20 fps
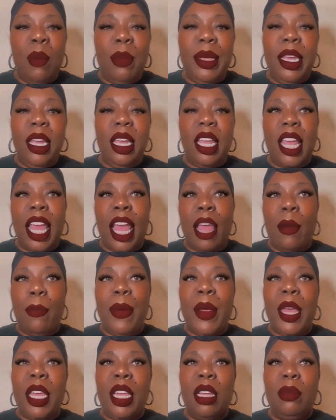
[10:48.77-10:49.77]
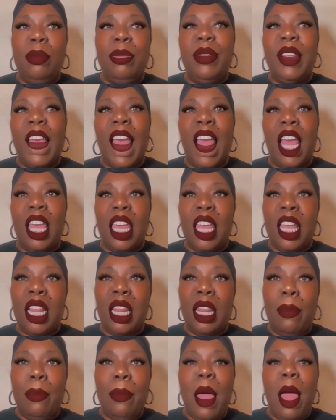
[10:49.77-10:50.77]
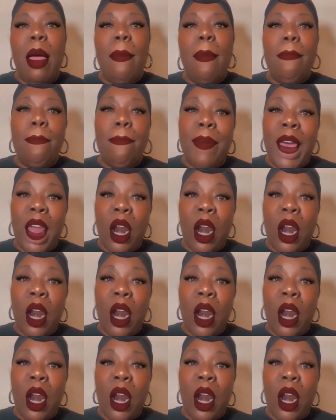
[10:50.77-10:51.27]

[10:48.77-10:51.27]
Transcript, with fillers: Family, can't pick them, can't kill them.